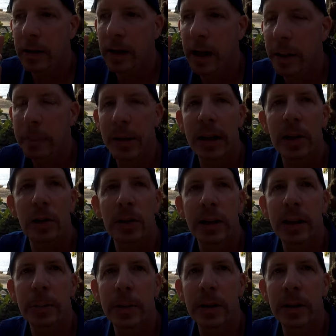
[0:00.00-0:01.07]
I plan on
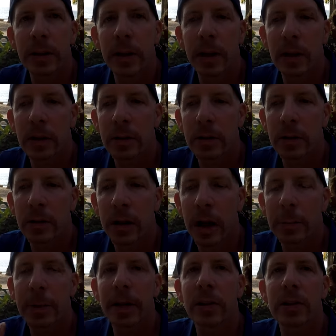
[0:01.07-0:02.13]
staying
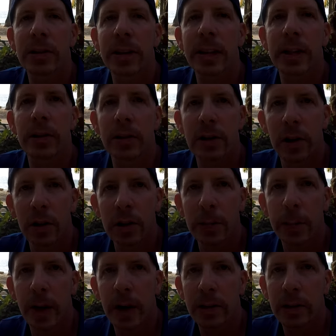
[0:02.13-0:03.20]
here as long as
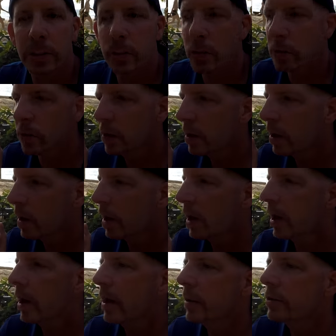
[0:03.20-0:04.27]
possible.
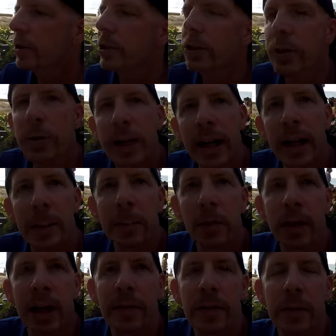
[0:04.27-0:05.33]
To do that, I'm
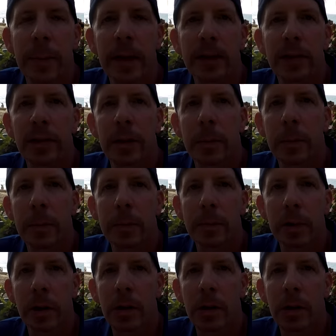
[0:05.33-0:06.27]
gonna have to make some